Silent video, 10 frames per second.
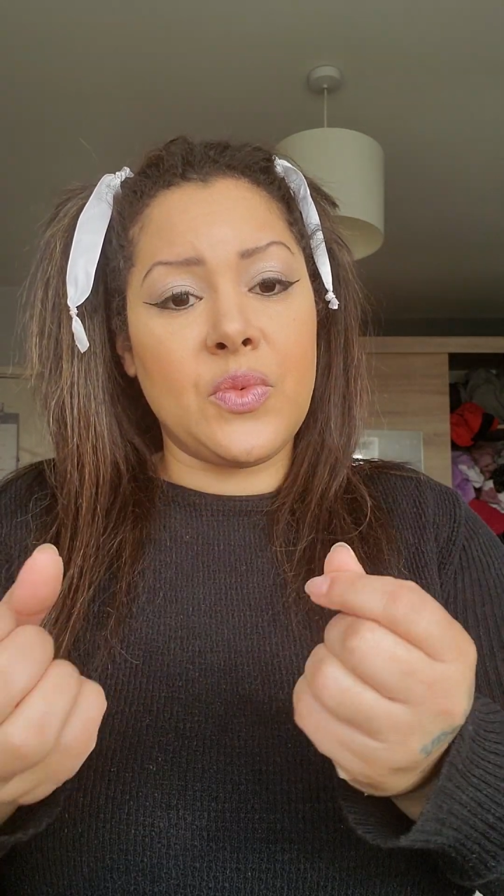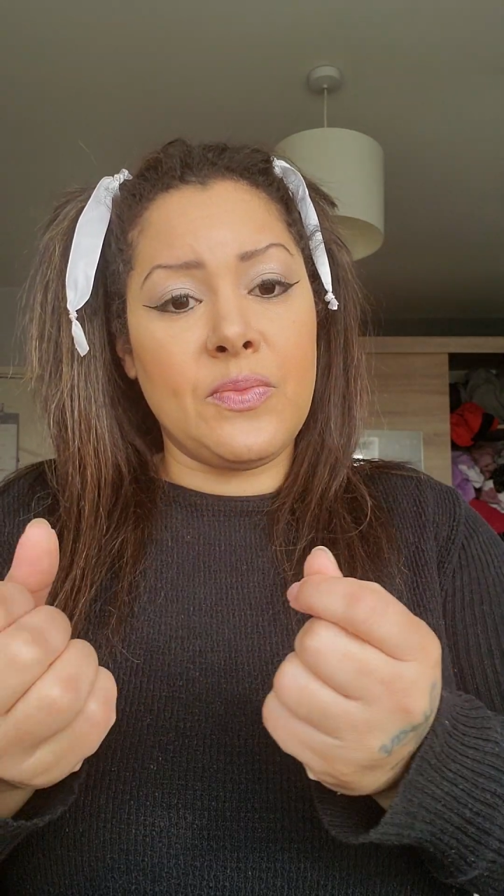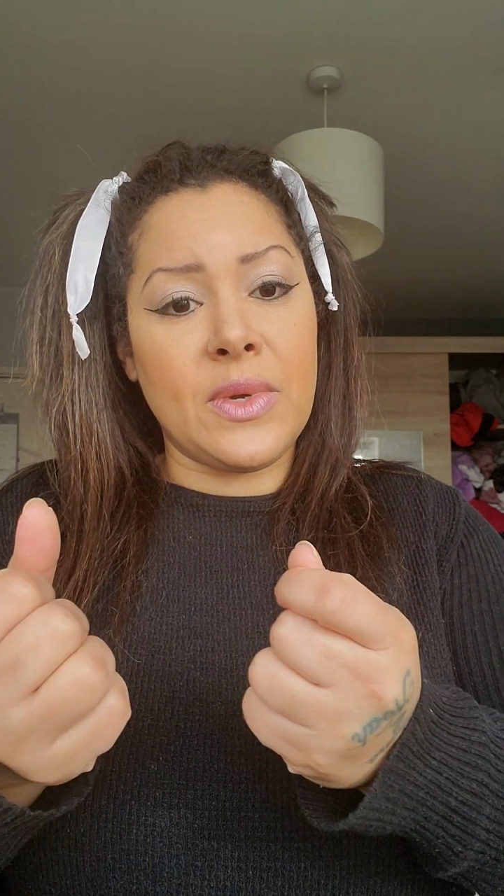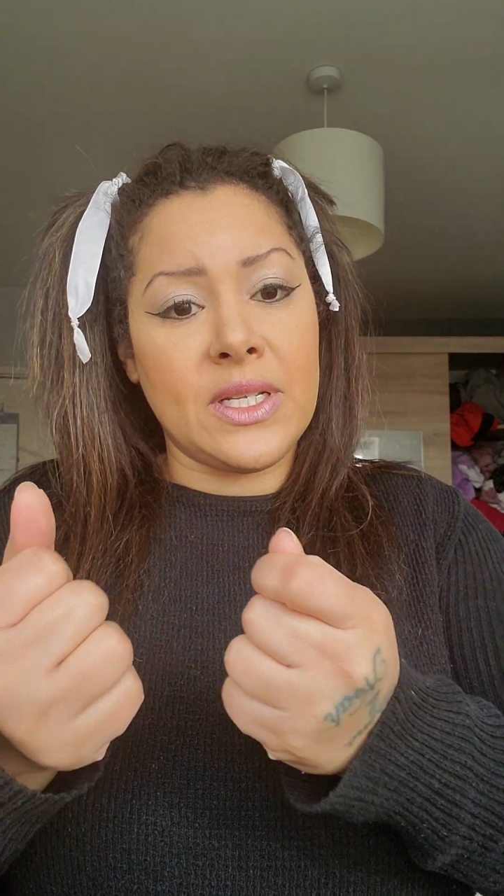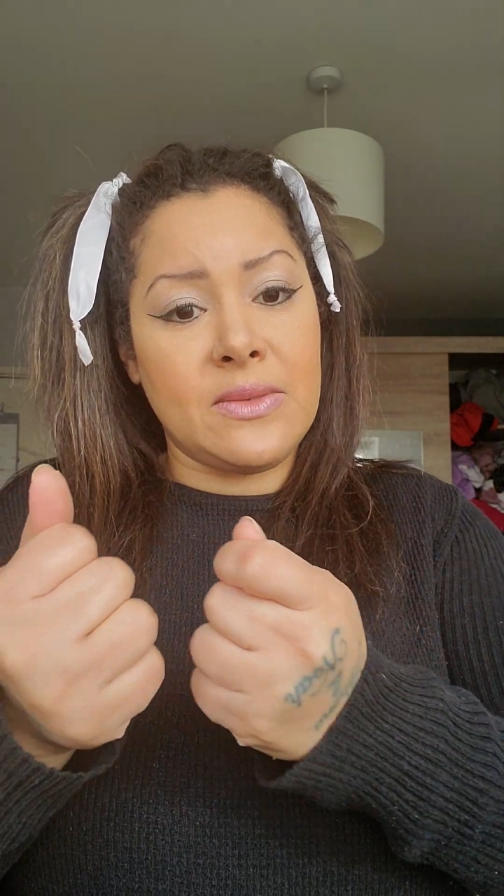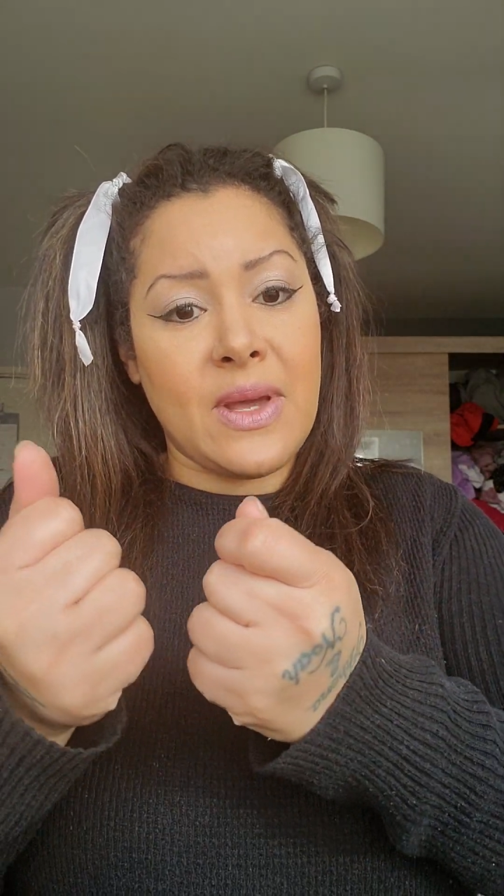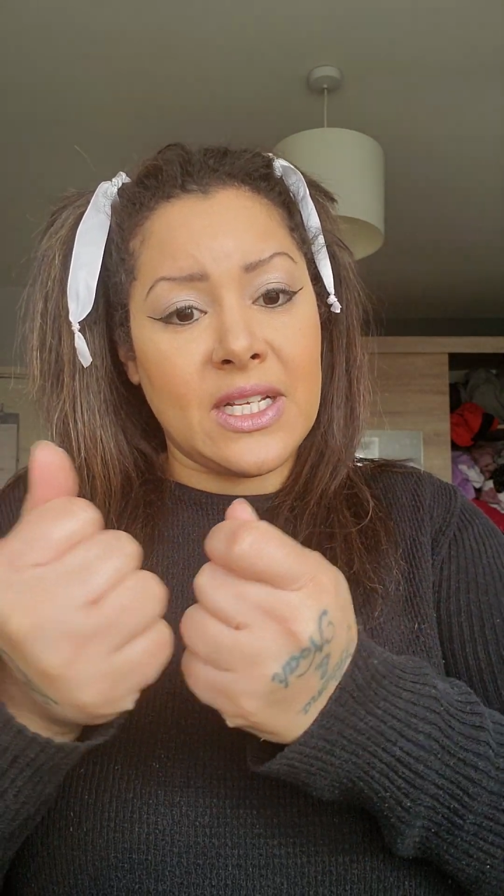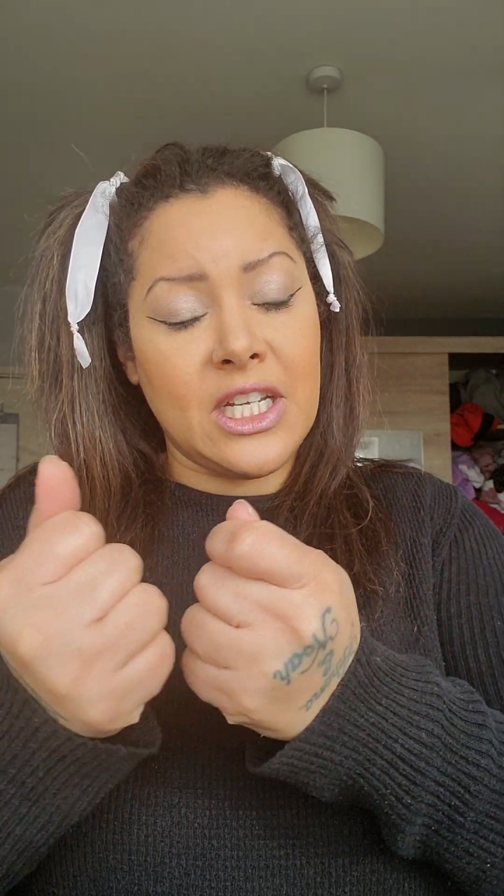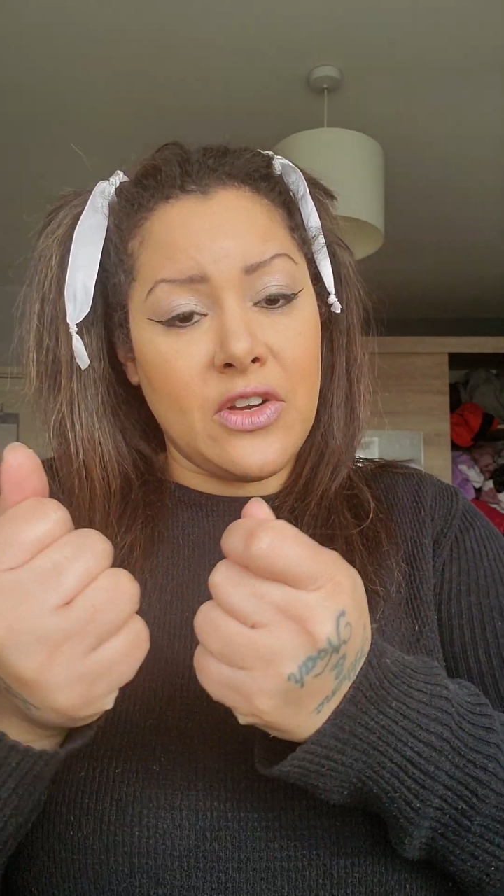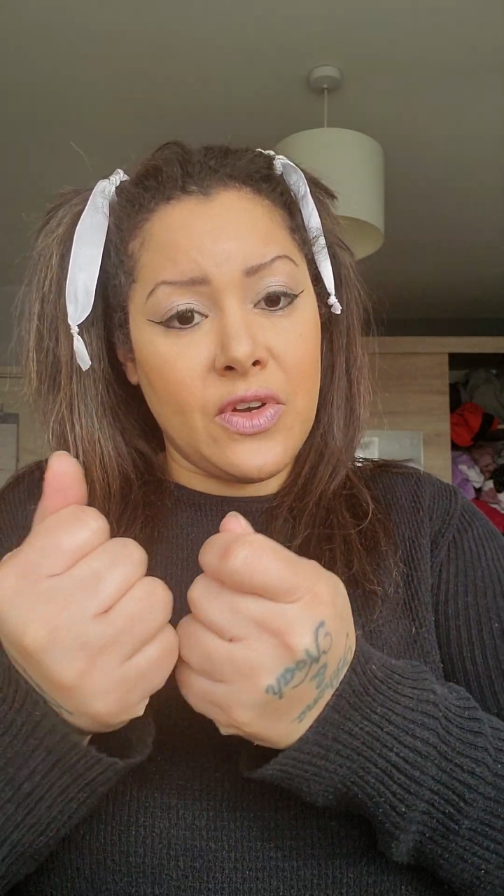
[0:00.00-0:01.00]
when
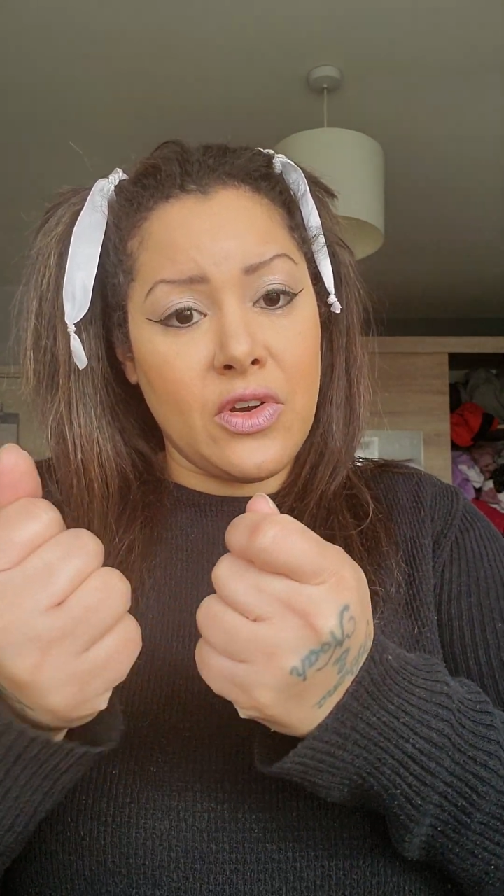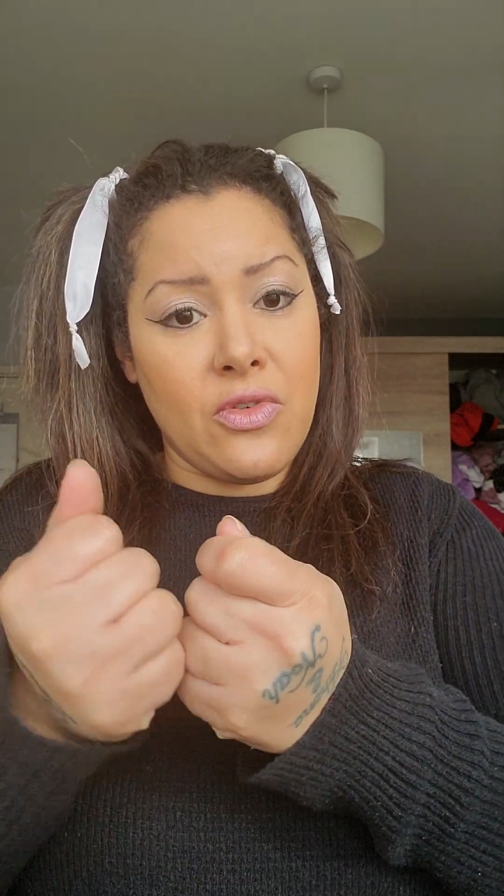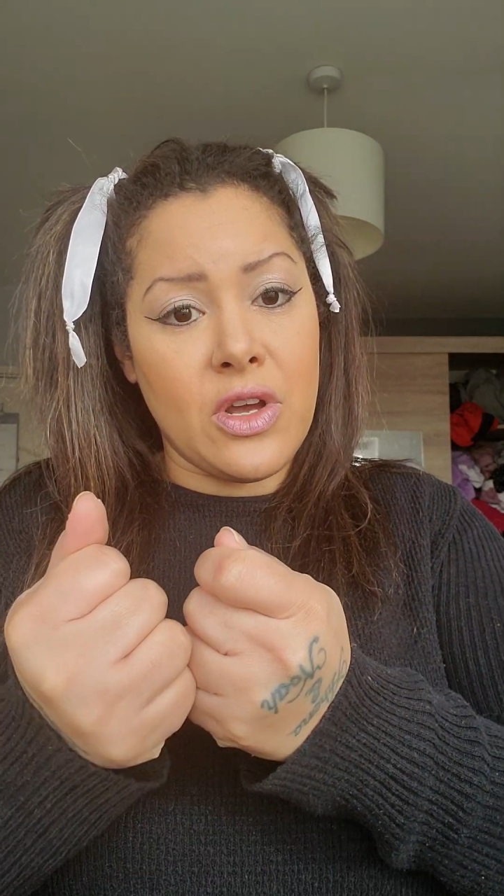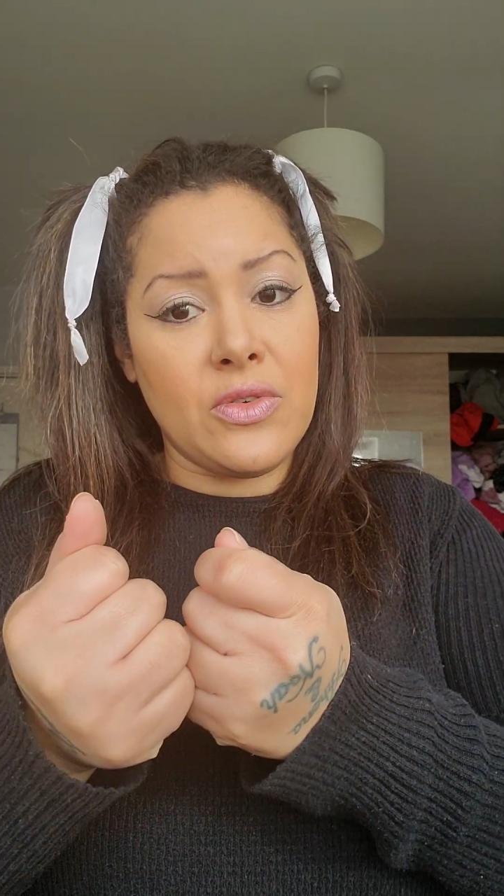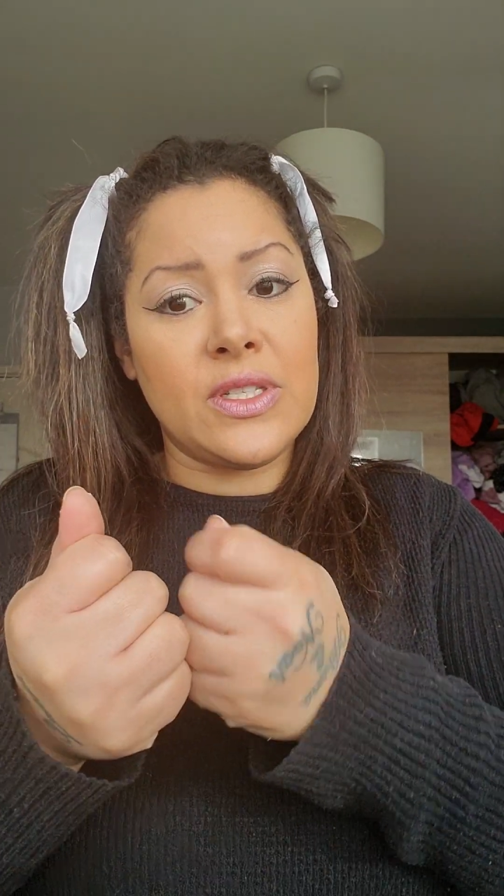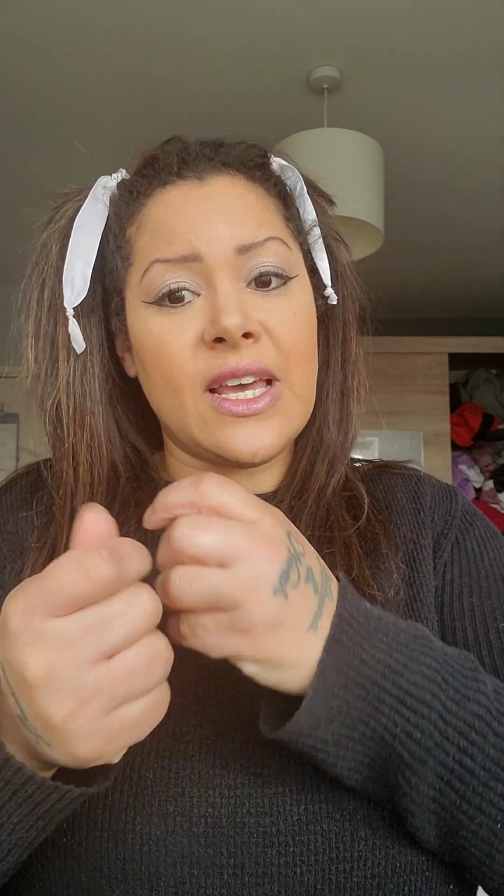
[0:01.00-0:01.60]
bacteria grows,